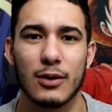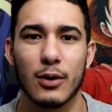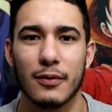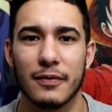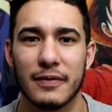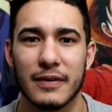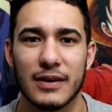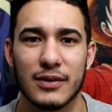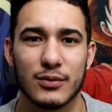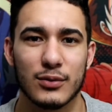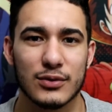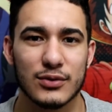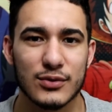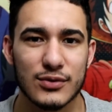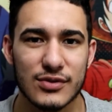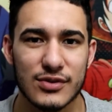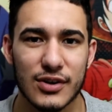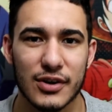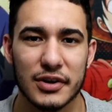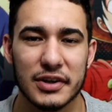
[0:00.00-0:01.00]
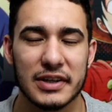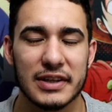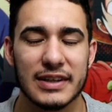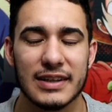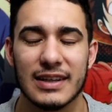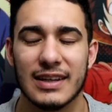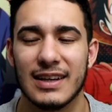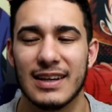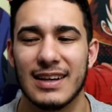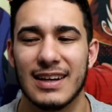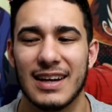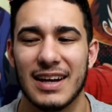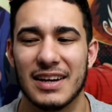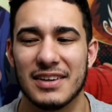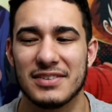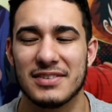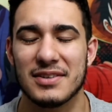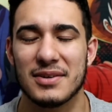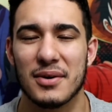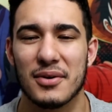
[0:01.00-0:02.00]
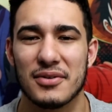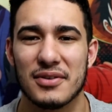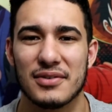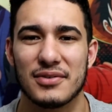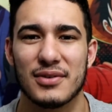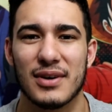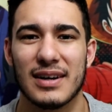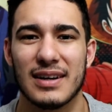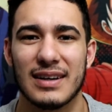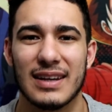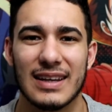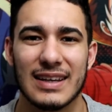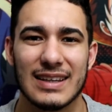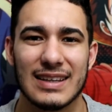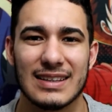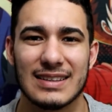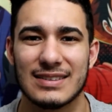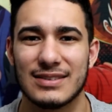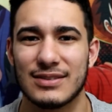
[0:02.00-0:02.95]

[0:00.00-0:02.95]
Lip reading: go finish what you started," and she goes to try to like